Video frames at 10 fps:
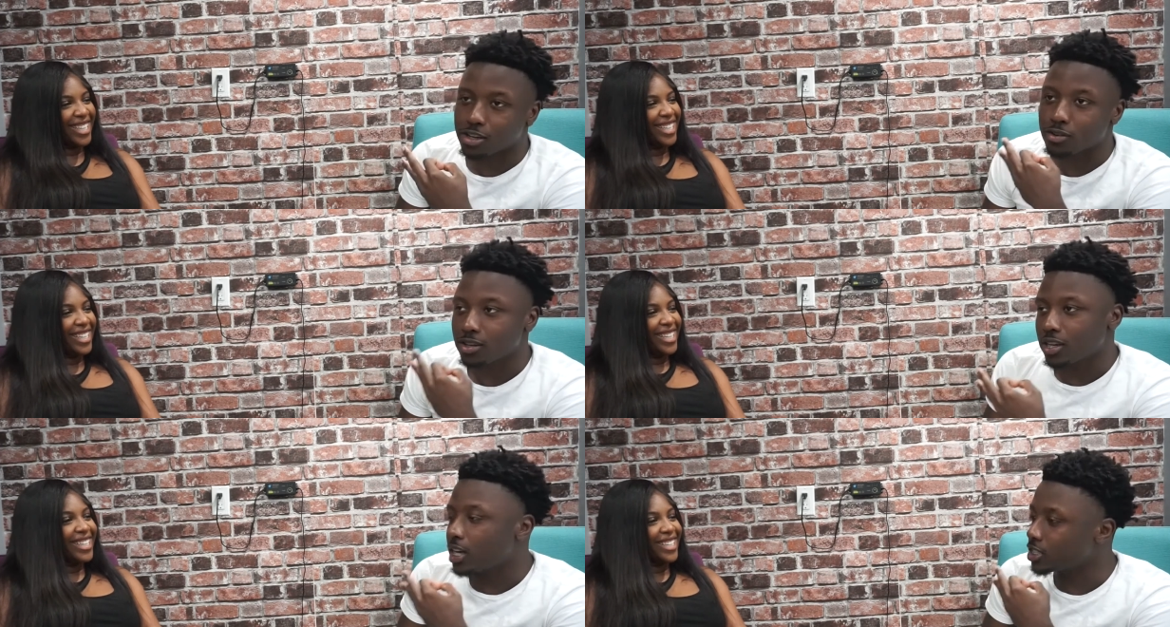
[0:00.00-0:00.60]
Speaker 1: now.
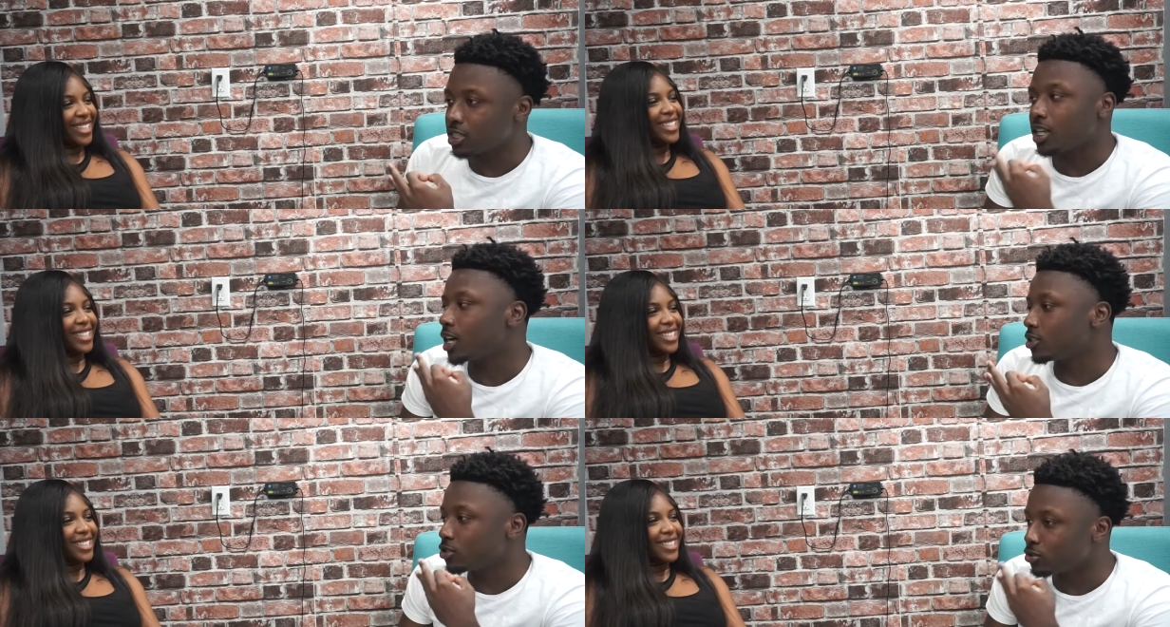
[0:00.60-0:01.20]
I just
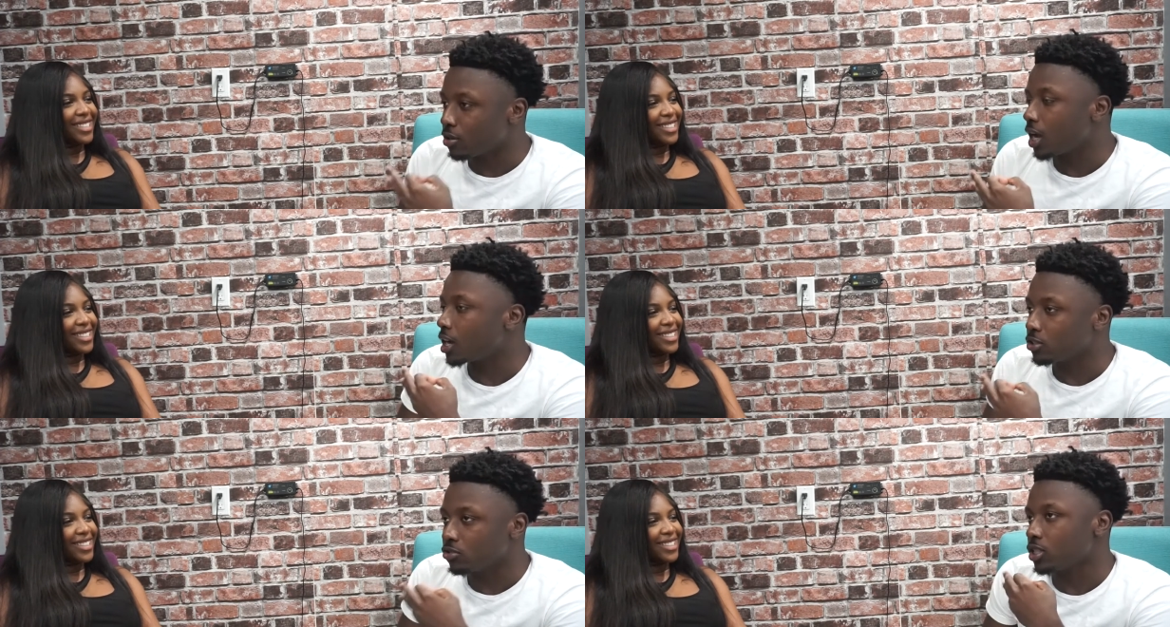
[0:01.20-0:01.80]
lied to you. I
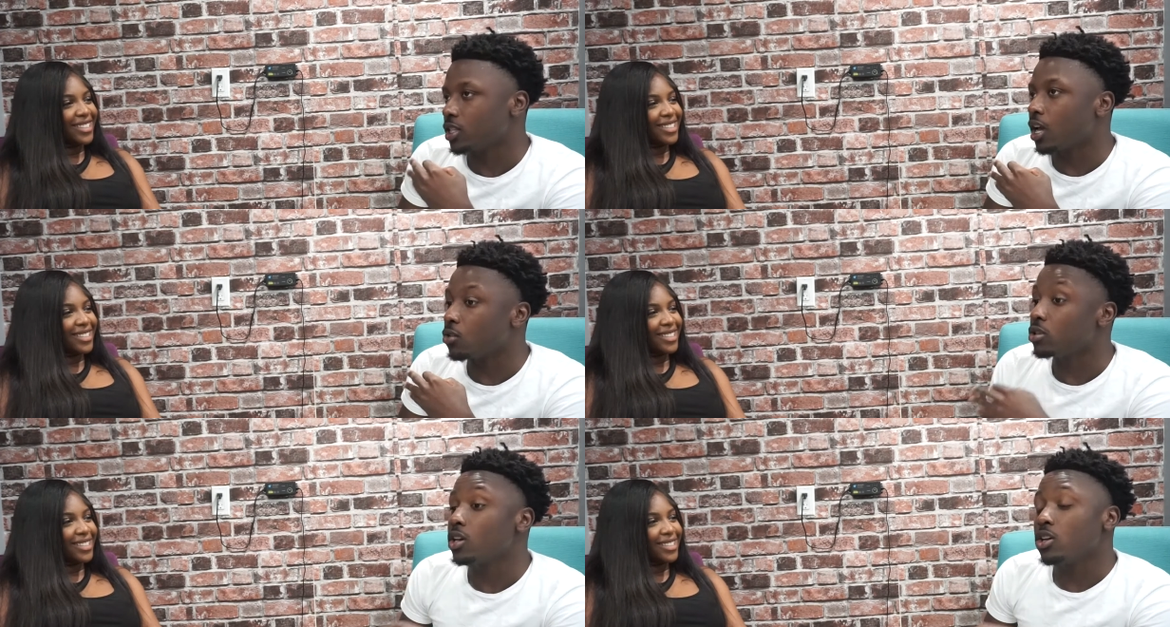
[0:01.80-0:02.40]
got three
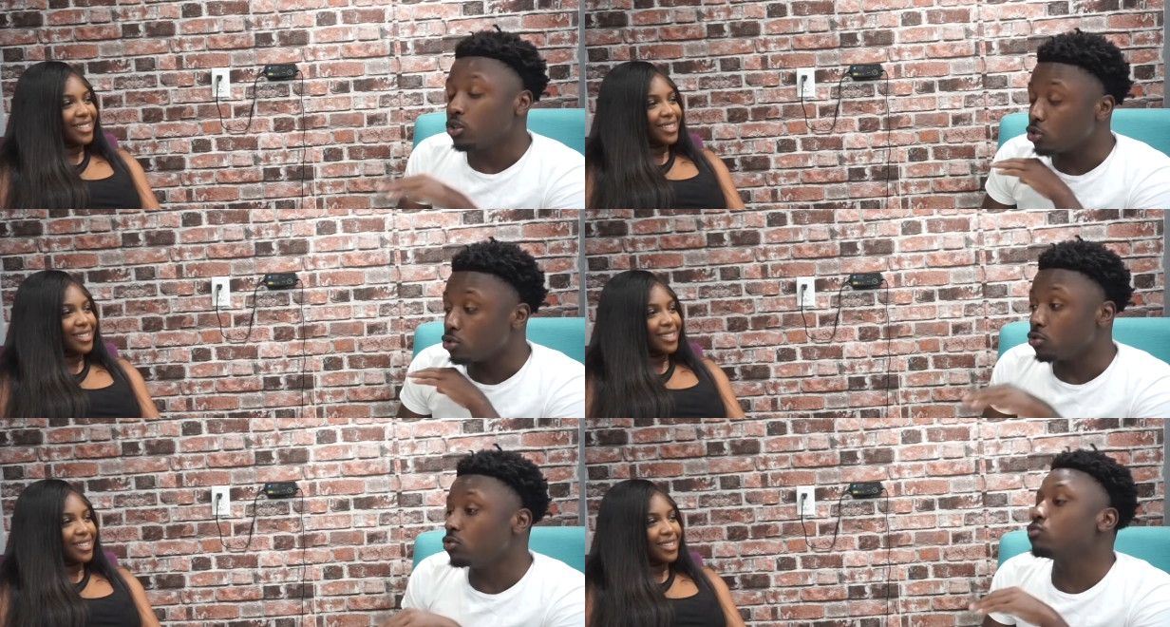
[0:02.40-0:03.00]
songs. The
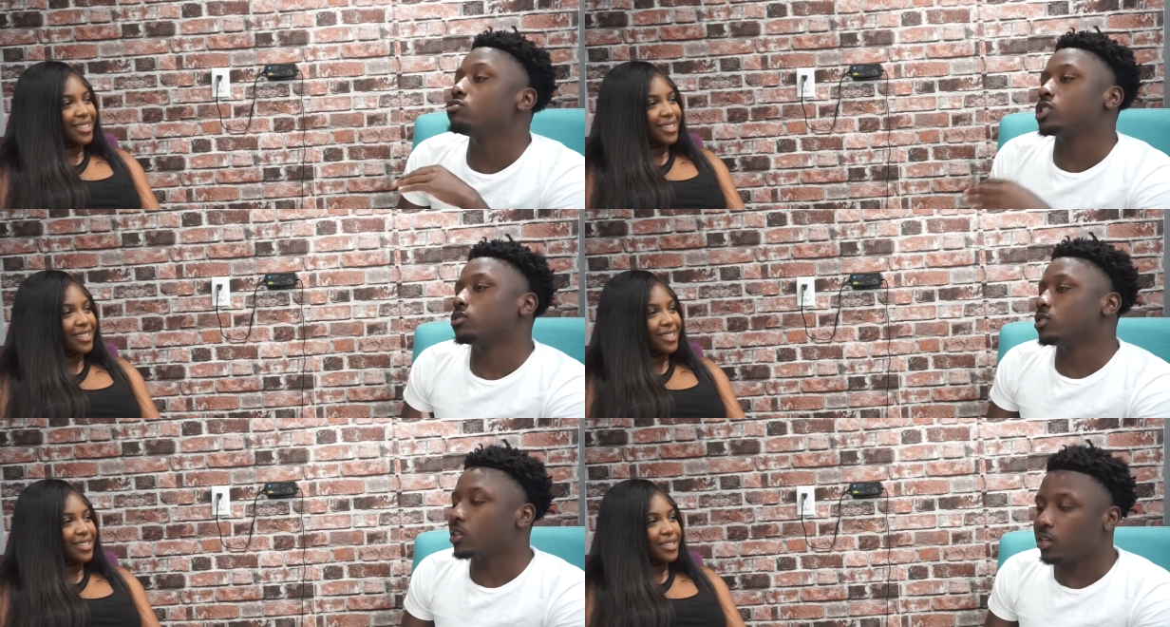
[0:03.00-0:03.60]

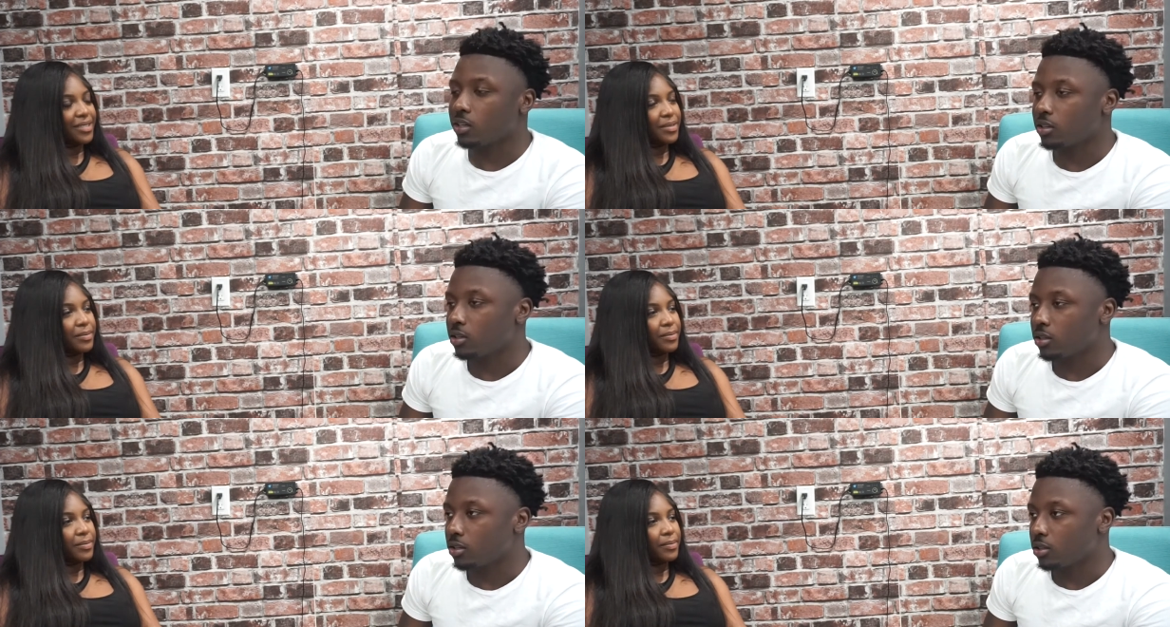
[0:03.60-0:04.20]
news, the like
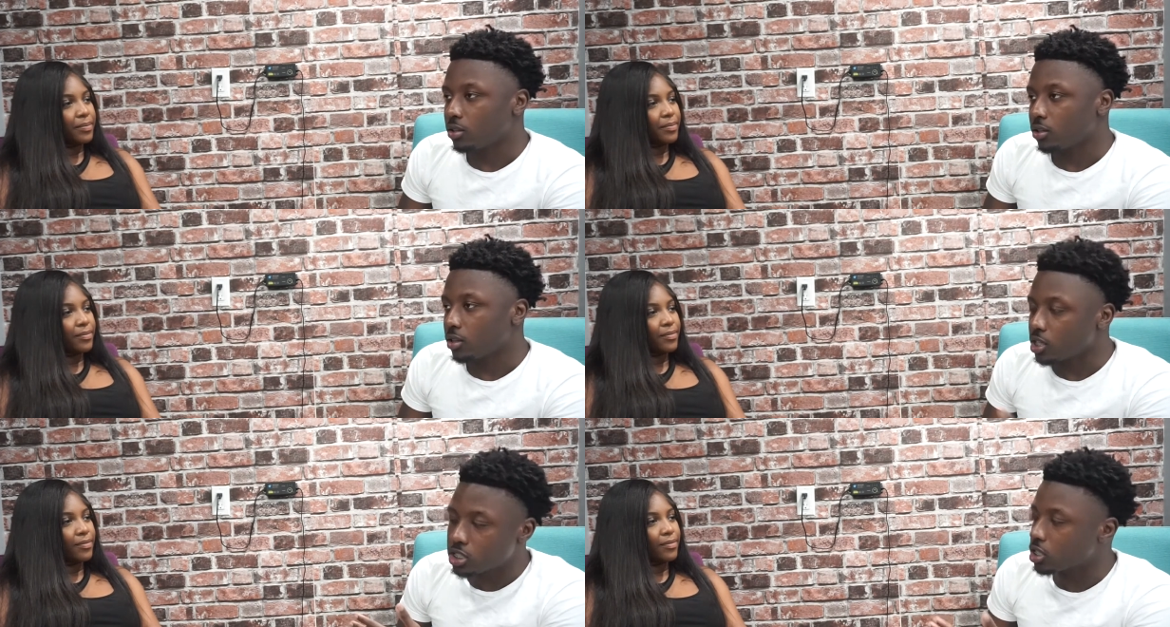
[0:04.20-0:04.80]

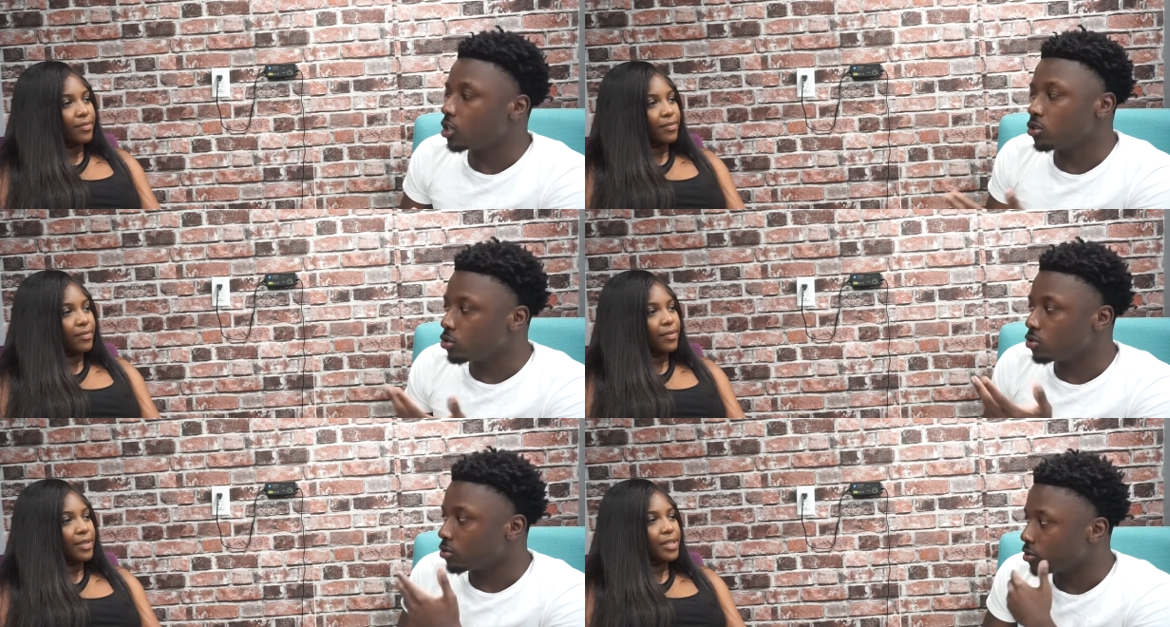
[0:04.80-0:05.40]
it's something
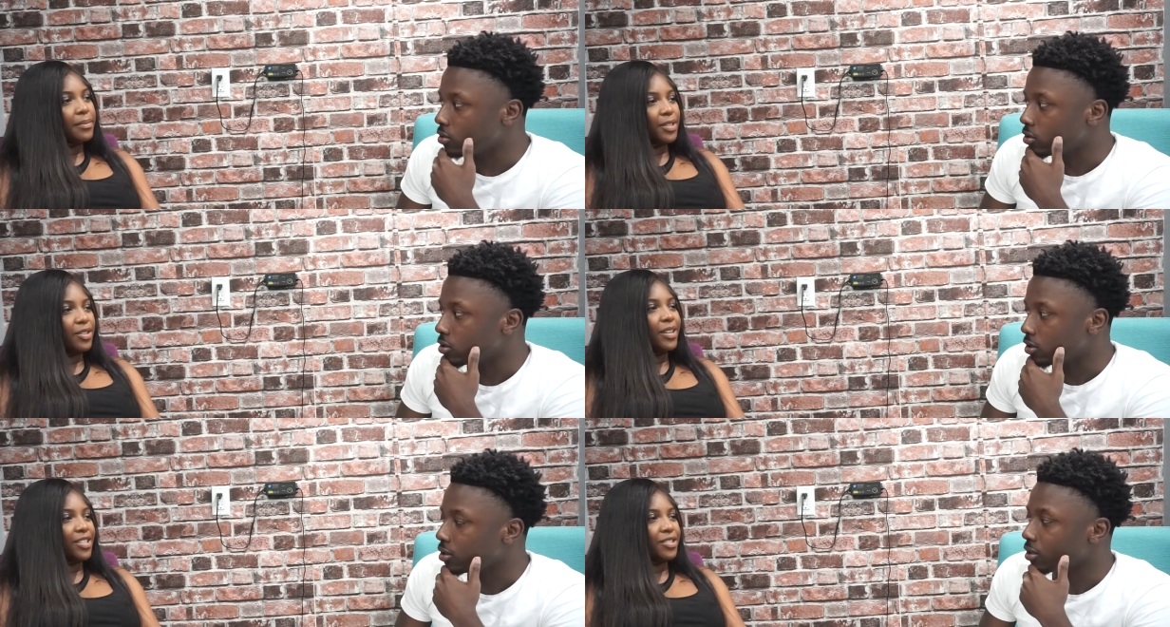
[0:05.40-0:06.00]
new.
Speaker 2: Something
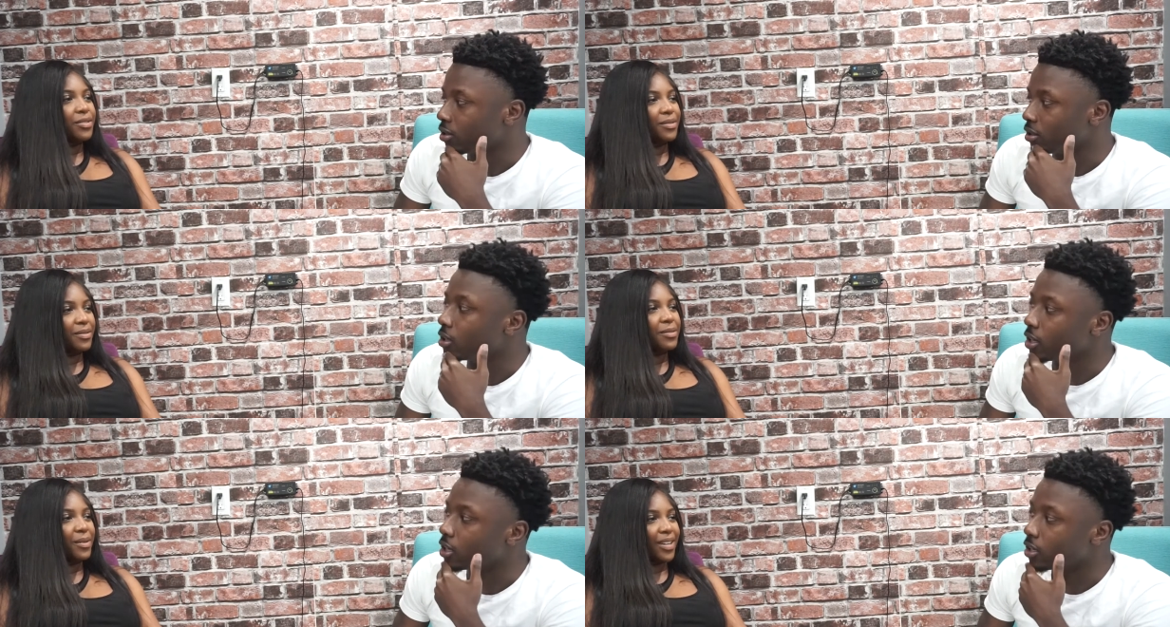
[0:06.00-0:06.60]
new that you
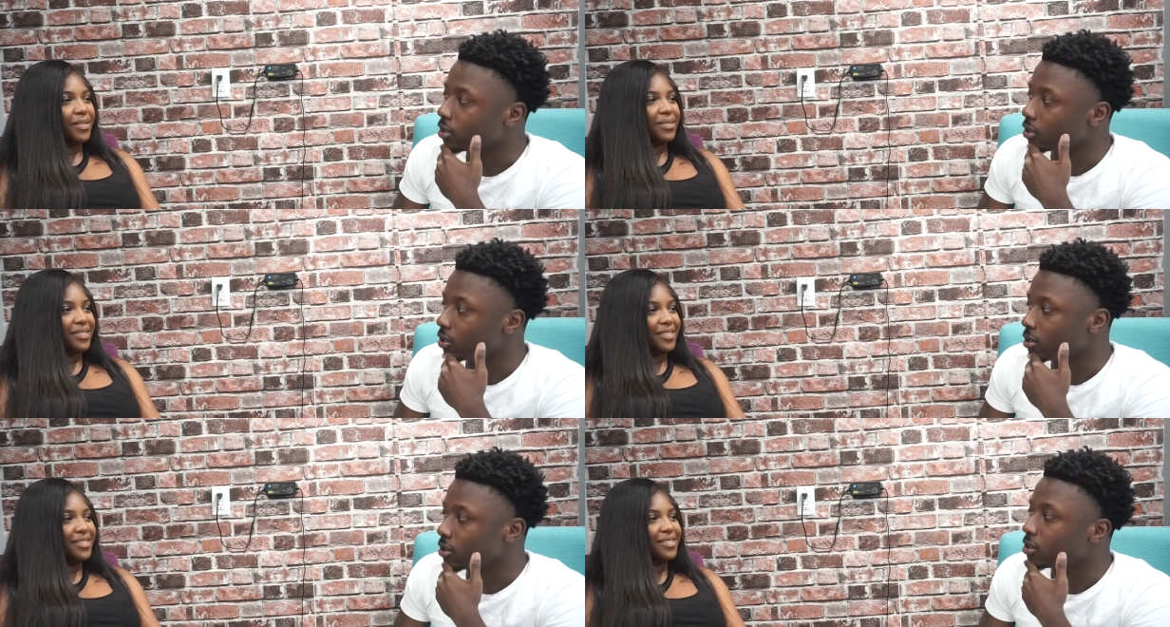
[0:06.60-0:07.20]
yeah. you working on.